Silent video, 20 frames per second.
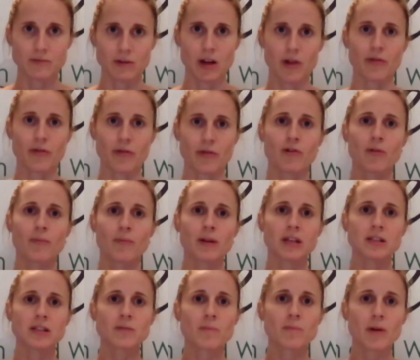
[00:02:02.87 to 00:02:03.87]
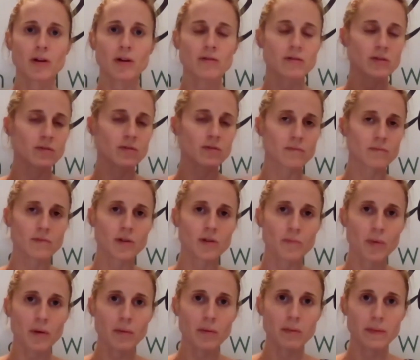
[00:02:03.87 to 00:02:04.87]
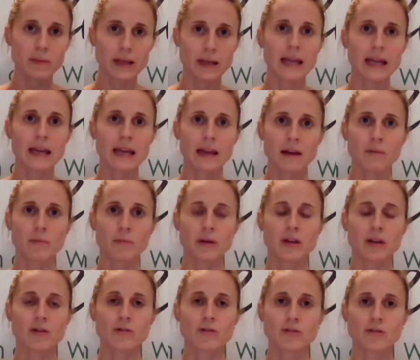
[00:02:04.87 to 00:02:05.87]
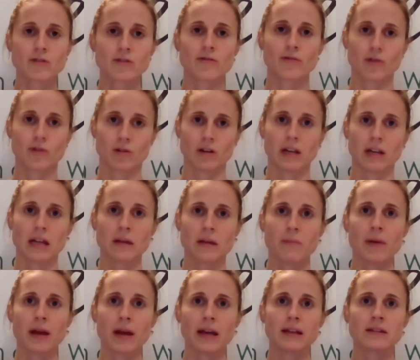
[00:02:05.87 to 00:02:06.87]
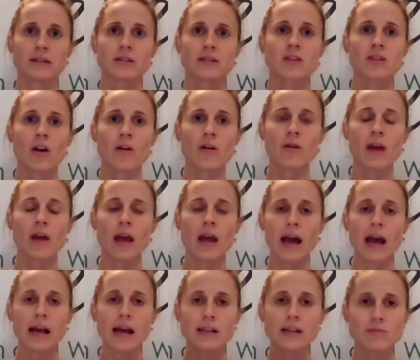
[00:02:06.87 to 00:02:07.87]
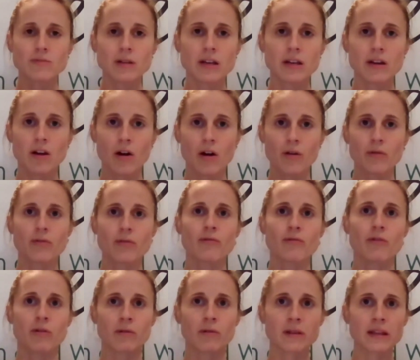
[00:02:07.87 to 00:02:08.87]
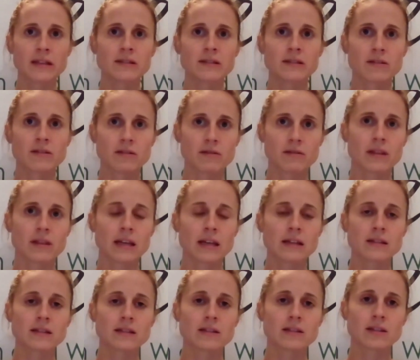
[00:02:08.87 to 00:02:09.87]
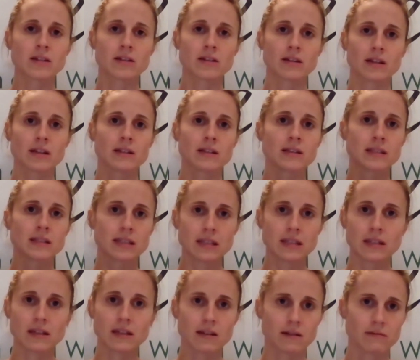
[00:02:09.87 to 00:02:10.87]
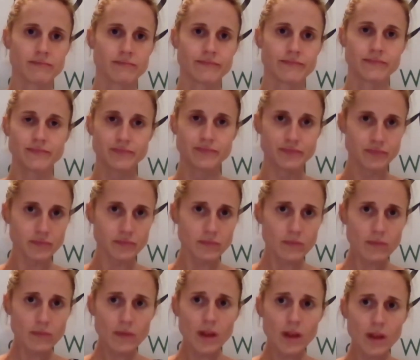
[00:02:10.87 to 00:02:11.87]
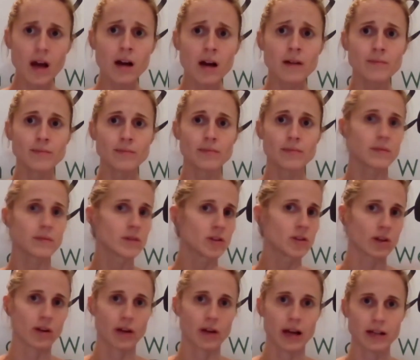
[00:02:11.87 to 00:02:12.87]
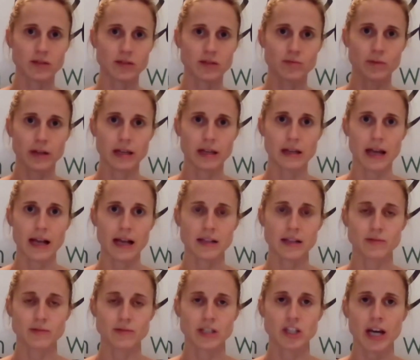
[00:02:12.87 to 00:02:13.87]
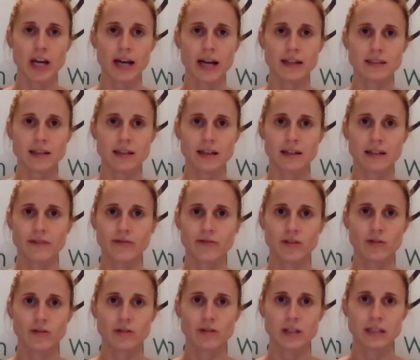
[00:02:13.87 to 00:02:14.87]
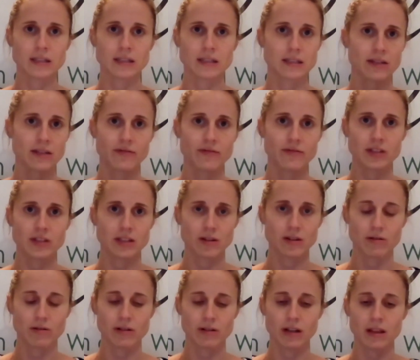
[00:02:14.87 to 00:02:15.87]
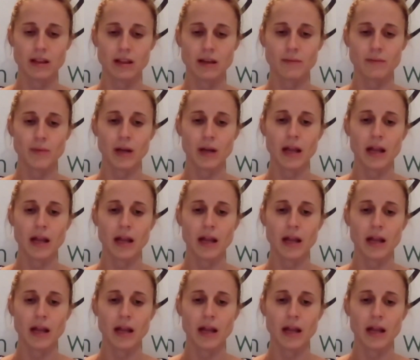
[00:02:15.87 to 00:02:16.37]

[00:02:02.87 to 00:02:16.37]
through, but I suppose you're probably here because you've got knee pain. So as we go through, and these are things to consider, you know, as we chat, and if you need to see a physio or anything, but